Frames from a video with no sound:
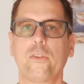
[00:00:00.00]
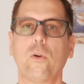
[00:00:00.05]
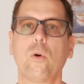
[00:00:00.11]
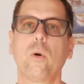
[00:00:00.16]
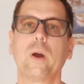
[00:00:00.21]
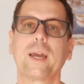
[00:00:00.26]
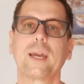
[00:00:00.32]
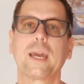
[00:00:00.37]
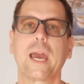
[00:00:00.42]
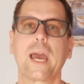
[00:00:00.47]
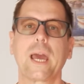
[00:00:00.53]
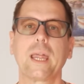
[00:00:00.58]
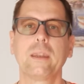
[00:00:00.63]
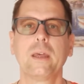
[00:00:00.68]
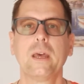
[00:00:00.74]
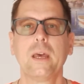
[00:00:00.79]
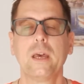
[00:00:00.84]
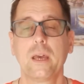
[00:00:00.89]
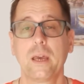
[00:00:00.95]
So
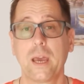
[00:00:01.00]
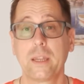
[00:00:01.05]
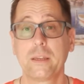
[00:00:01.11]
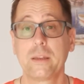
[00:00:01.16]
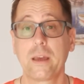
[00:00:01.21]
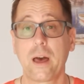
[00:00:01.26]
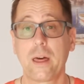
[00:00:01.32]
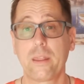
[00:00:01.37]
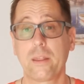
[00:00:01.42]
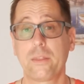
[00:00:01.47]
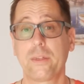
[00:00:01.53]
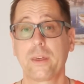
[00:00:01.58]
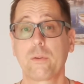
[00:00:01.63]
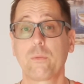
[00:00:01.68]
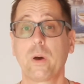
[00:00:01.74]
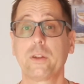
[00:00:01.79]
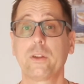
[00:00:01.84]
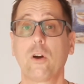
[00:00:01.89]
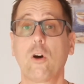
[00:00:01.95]
again, and the other
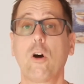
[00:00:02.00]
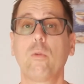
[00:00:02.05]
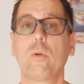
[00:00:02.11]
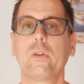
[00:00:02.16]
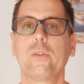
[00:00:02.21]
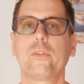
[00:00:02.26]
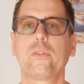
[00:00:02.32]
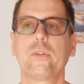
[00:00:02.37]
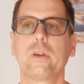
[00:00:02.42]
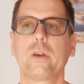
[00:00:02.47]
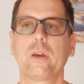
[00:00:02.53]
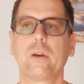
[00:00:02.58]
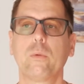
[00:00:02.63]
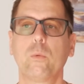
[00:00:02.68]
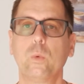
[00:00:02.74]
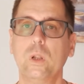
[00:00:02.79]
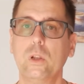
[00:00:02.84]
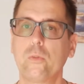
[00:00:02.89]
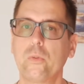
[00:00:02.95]
thing what I always
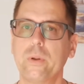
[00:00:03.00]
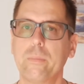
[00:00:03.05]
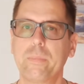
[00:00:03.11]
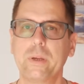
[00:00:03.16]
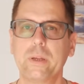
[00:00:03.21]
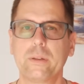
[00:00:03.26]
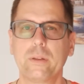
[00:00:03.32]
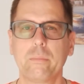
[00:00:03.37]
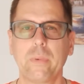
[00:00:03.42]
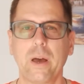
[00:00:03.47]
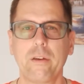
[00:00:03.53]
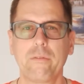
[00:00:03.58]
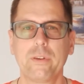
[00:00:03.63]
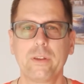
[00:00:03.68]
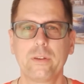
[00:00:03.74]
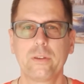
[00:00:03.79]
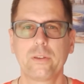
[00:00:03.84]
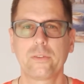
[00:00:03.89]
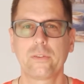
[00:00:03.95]
will repeat in my
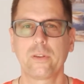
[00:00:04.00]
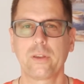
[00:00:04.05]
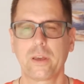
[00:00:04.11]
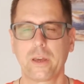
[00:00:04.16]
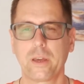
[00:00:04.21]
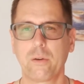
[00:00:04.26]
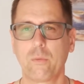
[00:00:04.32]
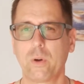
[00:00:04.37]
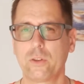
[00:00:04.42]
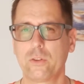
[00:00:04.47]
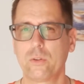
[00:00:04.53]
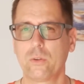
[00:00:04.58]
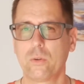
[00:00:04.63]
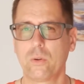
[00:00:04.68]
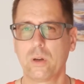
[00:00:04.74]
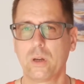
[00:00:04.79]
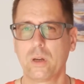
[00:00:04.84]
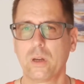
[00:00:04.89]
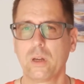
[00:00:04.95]
videos, what you
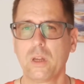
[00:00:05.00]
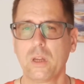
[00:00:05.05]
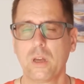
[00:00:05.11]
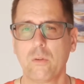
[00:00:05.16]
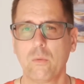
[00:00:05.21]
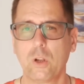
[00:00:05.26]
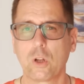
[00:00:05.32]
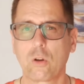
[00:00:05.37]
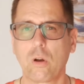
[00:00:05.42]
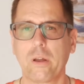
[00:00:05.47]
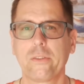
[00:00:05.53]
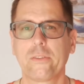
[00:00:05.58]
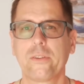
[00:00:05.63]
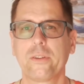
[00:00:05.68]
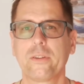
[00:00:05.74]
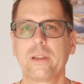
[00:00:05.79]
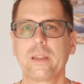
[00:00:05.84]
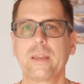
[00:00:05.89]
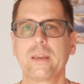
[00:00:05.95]
will
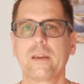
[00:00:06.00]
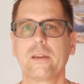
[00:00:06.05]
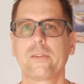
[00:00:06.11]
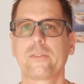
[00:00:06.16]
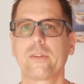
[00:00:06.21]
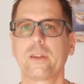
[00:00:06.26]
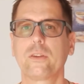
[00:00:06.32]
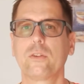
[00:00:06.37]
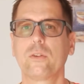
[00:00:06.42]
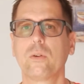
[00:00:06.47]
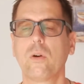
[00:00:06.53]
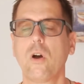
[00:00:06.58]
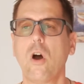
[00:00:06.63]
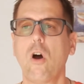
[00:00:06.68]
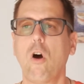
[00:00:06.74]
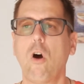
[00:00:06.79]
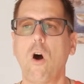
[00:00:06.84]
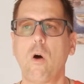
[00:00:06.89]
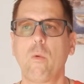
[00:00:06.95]
constantly hear, is that you
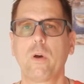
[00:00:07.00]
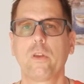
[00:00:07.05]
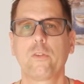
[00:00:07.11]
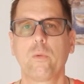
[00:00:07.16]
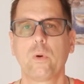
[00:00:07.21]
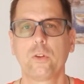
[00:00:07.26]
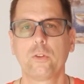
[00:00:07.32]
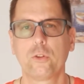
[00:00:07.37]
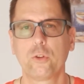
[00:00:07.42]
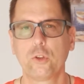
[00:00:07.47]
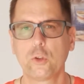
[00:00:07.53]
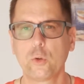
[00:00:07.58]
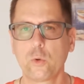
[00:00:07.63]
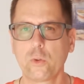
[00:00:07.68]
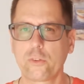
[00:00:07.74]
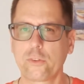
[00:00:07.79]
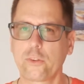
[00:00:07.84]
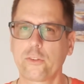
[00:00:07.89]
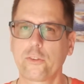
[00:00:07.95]
always want to
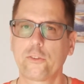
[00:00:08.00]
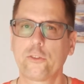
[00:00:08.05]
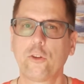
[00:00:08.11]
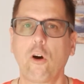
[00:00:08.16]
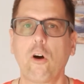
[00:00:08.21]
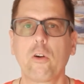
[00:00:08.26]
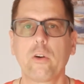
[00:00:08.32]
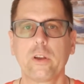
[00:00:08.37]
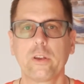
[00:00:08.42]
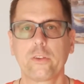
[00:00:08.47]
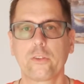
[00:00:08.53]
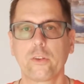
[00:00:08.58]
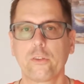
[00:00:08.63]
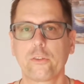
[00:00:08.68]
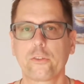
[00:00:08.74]
use stories.